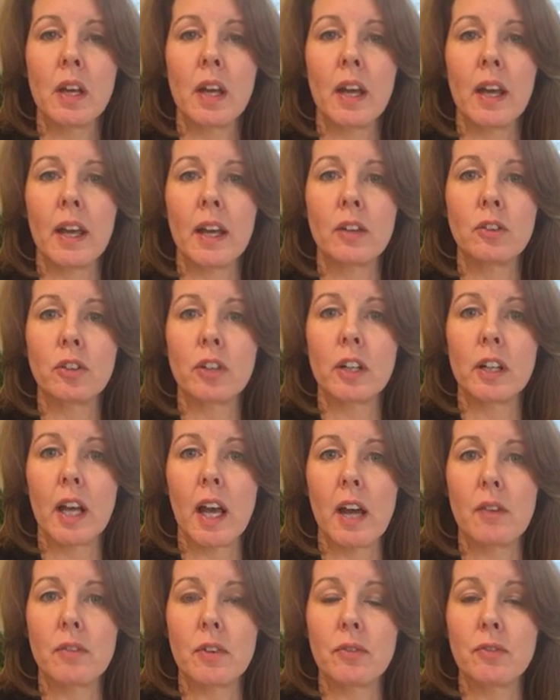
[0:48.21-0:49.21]
and you're going to
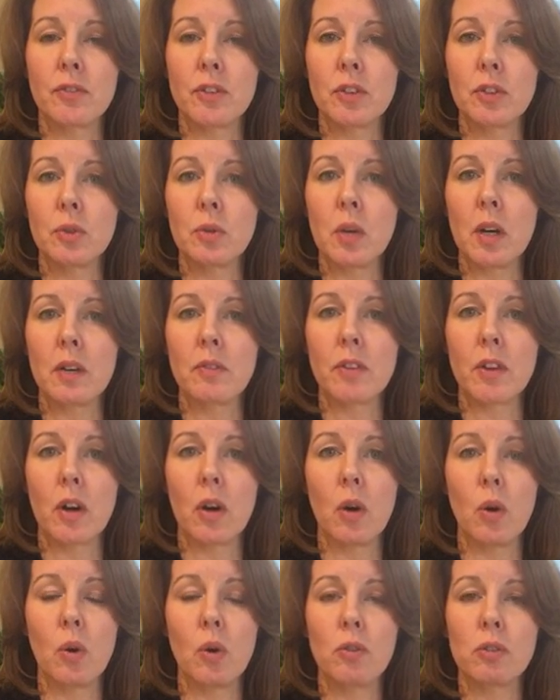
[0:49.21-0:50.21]
have a view of the
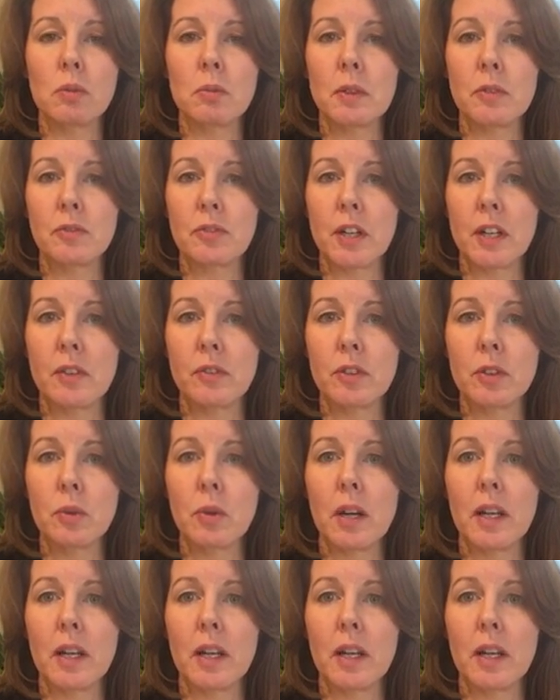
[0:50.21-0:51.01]
whole room in front of you,